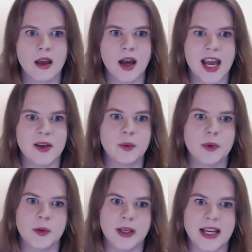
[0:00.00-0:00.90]
However,
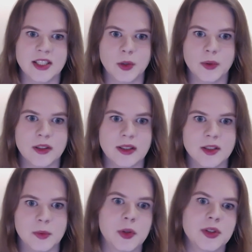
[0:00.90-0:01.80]
when we cache
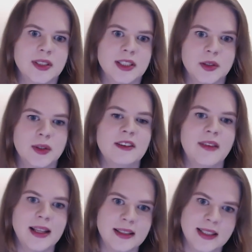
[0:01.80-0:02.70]
queries, we also need to
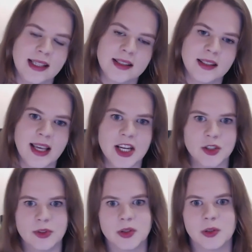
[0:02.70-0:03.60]
invalidate the cache
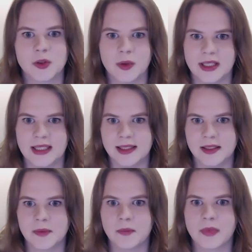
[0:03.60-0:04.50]
results when needed.